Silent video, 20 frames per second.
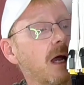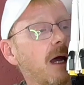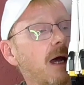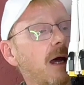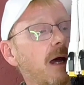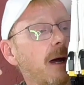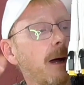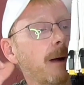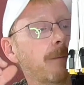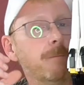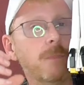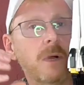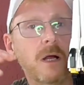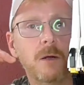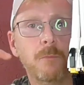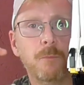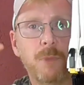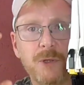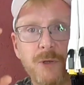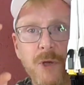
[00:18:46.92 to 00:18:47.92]

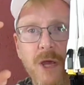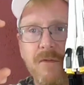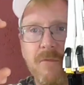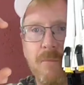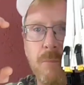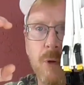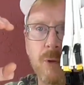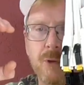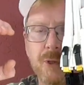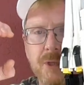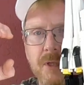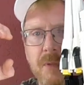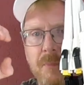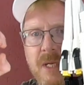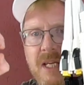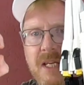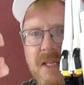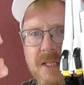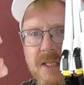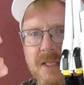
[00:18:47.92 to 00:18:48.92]
But you have pushed the
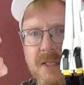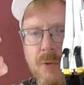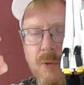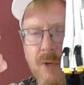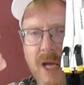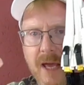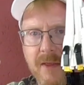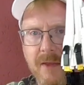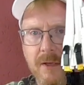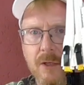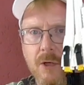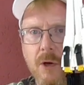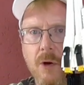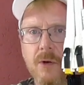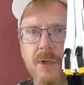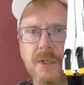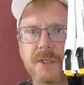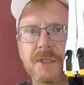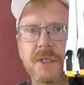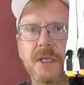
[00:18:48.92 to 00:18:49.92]
pieces together,
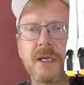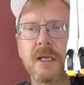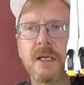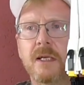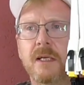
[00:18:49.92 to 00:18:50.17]
because